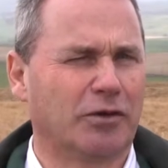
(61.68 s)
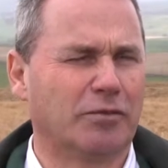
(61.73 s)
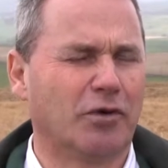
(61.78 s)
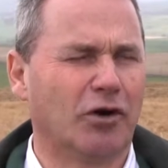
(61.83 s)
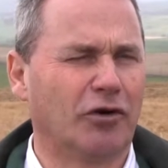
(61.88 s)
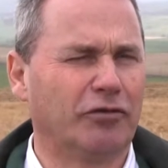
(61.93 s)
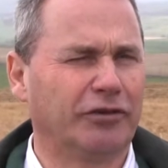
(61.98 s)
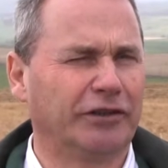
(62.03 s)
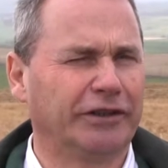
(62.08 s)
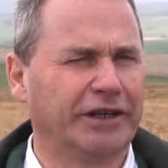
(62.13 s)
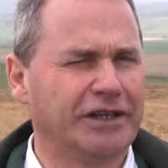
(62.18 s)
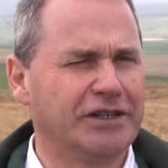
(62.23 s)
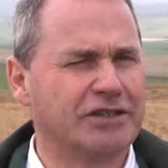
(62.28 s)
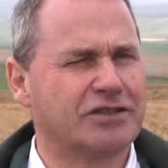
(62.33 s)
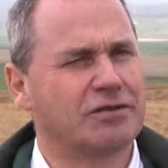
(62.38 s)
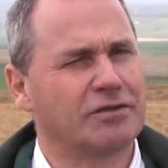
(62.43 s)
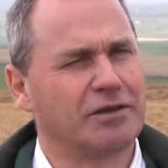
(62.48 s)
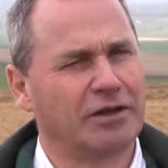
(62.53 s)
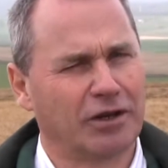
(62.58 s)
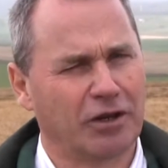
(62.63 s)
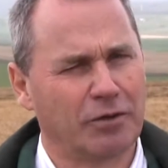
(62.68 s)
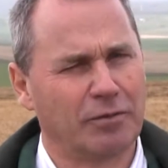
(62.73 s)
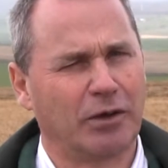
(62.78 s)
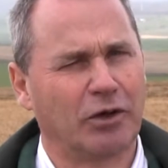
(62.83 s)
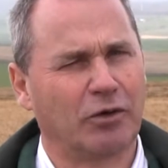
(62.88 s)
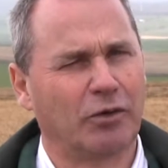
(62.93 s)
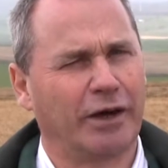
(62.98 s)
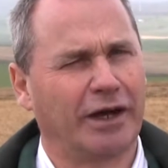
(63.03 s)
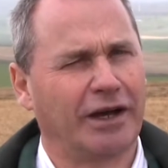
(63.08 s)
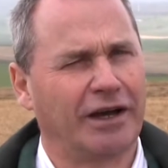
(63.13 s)
the morpholines, they can
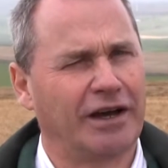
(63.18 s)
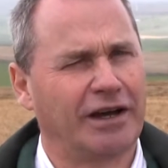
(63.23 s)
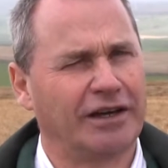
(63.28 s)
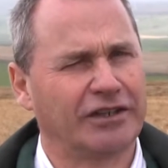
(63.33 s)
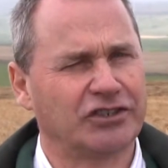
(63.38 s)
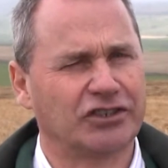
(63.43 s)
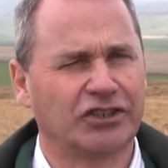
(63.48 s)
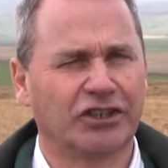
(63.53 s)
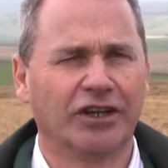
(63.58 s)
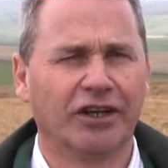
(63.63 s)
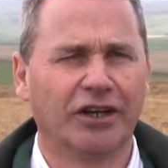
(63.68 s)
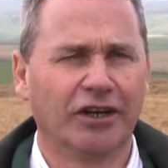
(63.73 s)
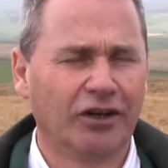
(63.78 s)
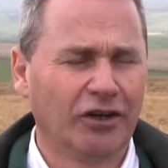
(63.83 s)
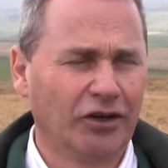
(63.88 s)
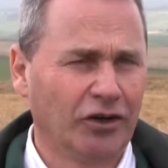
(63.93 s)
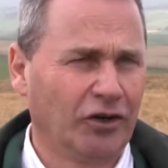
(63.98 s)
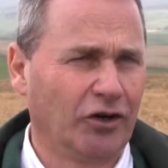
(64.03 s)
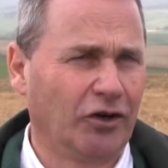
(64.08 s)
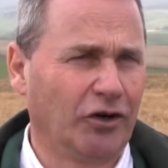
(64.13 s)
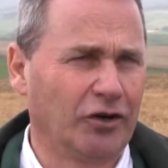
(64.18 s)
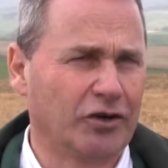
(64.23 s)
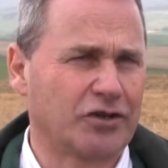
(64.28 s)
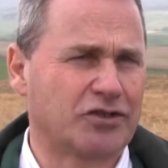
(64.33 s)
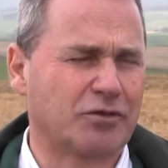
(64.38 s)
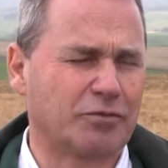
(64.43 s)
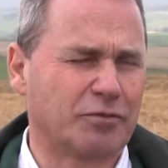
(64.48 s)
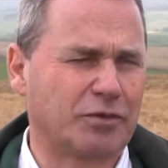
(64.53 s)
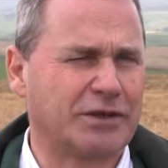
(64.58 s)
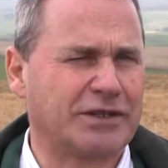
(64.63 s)
be quite harsh, or
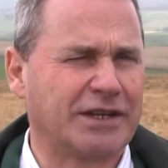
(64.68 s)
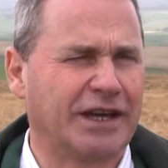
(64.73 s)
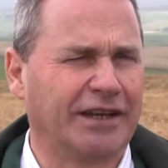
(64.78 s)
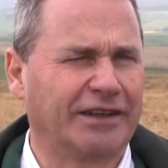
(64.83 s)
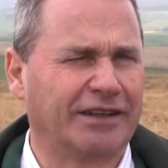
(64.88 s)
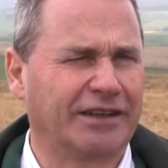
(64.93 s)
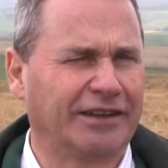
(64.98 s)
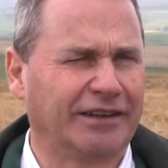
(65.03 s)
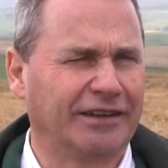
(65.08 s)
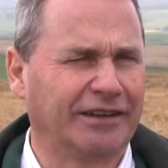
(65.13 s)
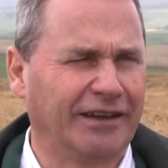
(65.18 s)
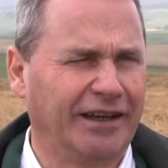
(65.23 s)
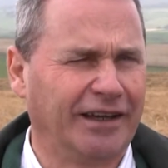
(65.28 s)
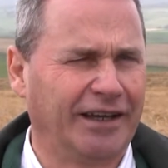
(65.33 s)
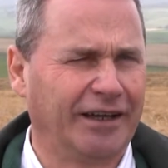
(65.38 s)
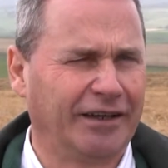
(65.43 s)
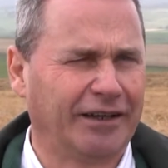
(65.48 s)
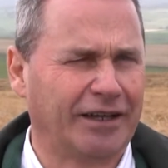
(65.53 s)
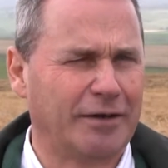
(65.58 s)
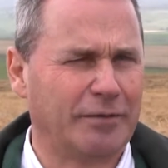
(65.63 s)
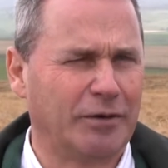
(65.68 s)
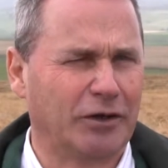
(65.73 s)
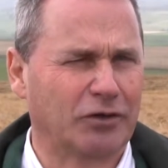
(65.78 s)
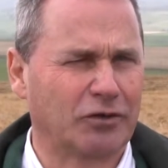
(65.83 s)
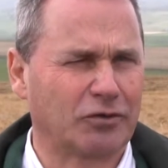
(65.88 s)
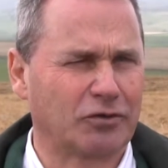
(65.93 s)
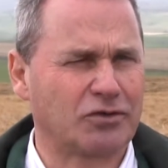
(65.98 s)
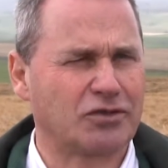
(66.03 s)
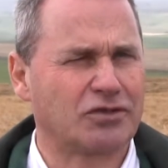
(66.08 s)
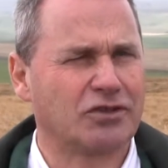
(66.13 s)
there's some protectant uh,
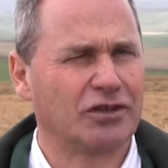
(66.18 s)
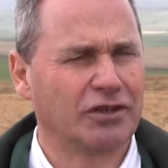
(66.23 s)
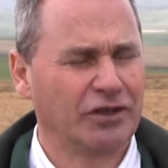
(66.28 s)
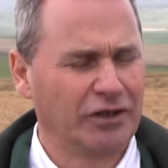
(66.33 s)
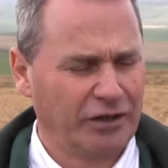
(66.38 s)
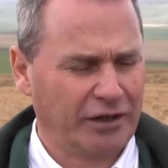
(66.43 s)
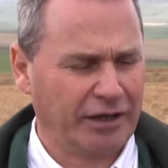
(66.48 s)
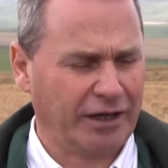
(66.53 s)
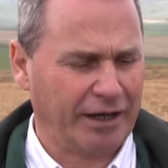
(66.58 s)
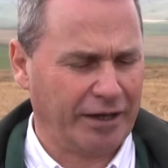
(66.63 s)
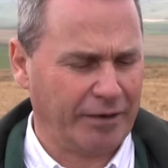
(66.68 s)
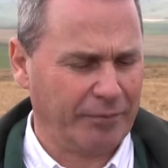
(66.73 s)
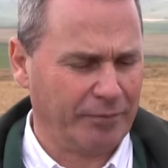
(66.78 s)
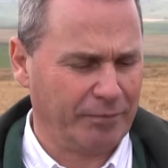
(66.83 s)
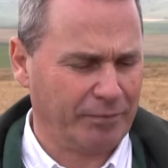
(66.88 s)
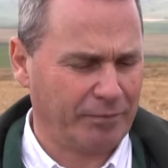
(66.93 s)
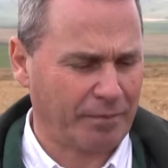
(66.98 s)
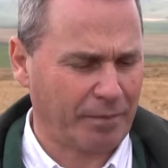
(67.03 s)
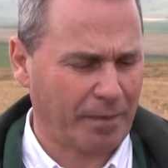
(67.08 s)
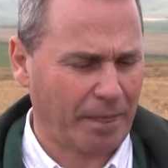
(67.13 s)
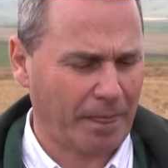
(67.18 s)
chemicals. Um,